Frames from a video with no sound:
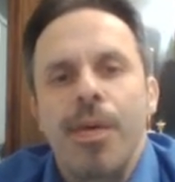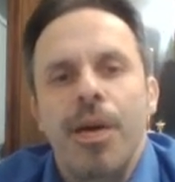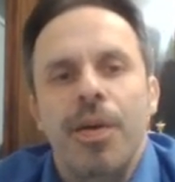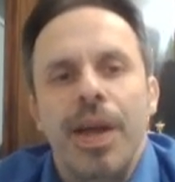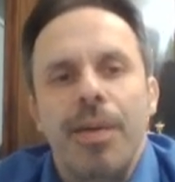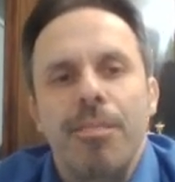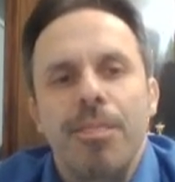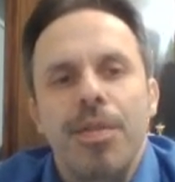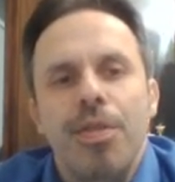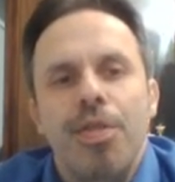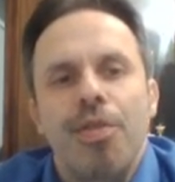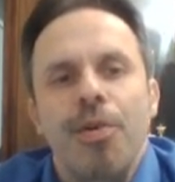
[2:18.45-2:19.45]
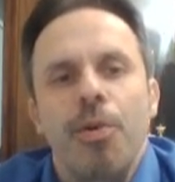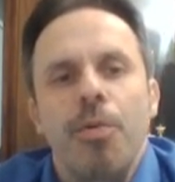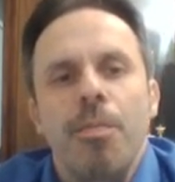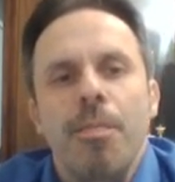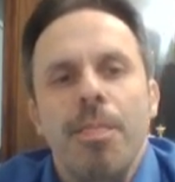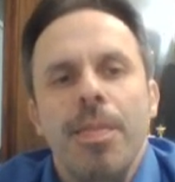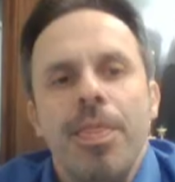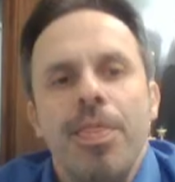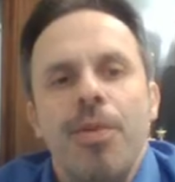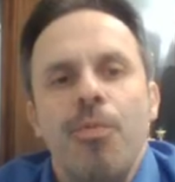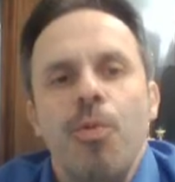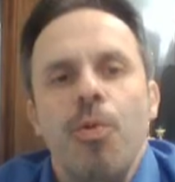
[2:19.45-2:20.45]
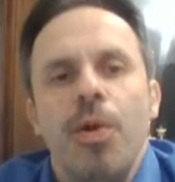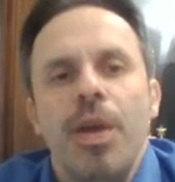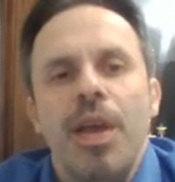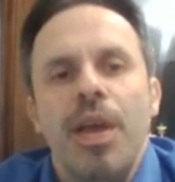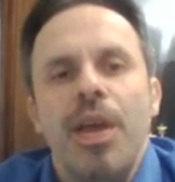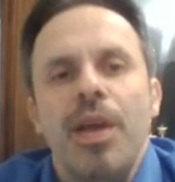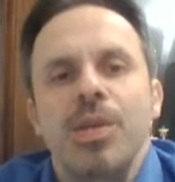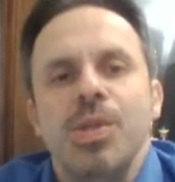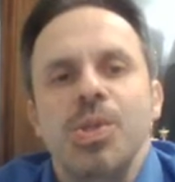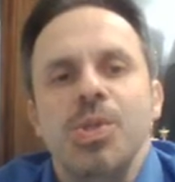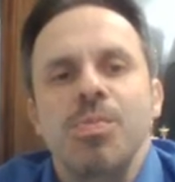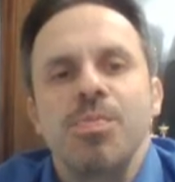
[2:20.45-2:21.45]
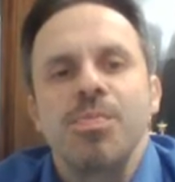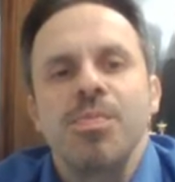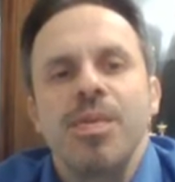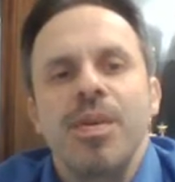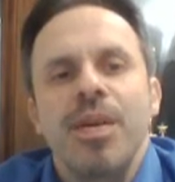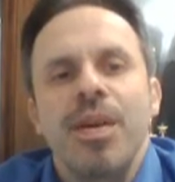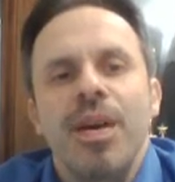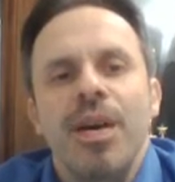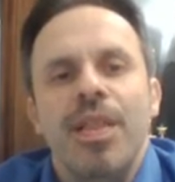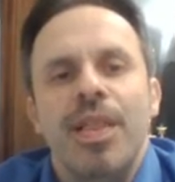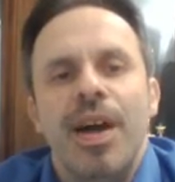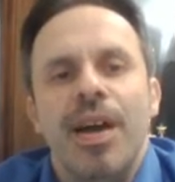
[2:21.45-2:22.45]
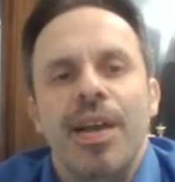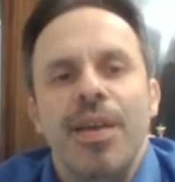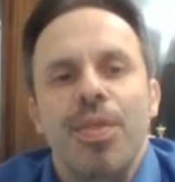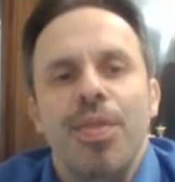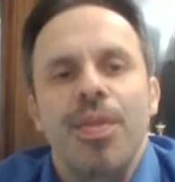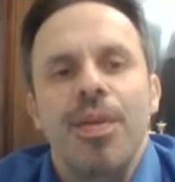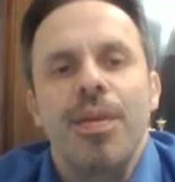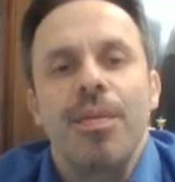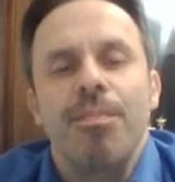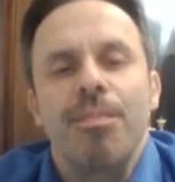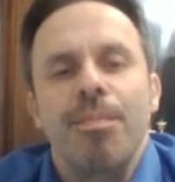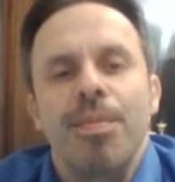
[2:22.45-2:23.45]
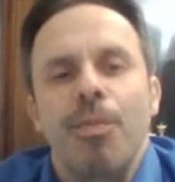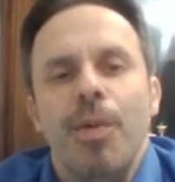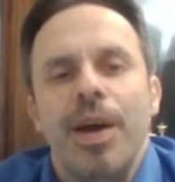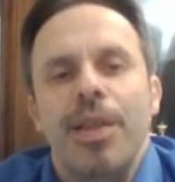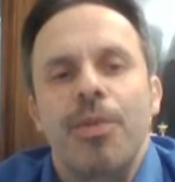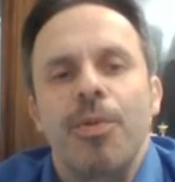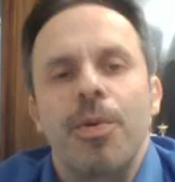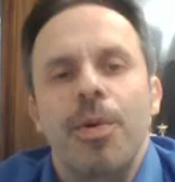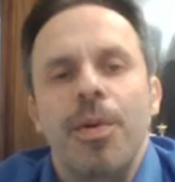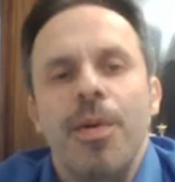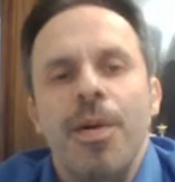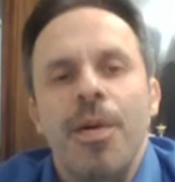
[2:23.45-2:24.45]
Okay, so the rook is attacking the white rook.